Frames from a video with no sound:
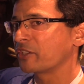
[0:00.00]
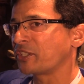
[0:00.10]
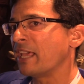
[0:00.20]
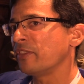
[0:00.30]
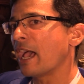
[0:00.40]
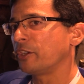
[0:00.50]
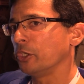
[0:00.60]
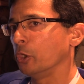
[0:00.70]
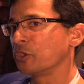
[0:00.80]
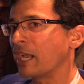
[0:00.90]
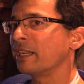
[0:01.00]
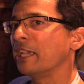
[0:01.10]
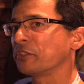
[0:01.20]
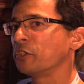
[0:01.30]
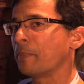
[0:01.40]
to extend that to use
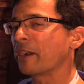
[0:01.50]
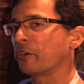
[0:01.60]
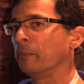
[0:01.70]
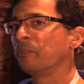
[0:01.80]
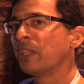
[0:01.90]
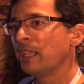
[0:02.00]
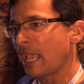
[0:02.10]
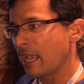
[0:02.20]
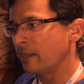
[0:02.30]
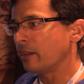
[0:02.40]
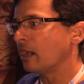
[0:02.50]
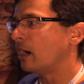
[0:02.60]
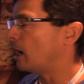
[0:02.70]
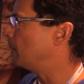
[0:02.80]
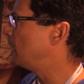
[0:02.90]
unlicensed spectrum and
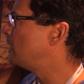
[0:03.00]
uh,